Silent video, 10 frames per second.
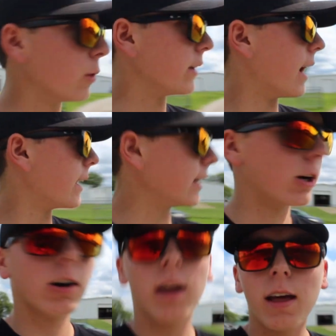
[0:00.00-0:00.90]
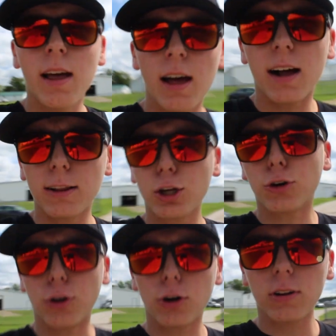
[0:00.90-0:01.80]
We got here a little
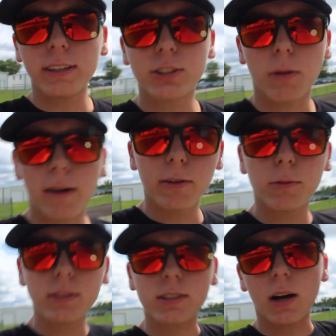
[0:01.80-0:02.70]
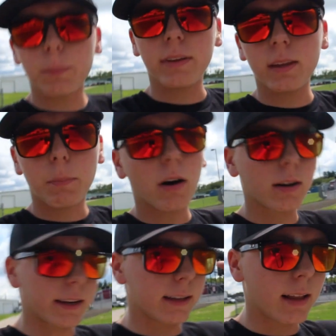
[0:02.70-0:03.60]
early, so everyone's up in the
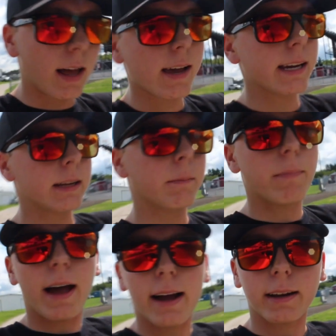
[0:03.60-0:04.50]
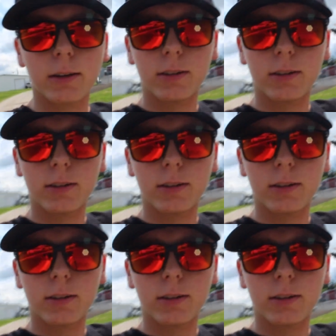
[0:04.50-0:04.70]
parking line back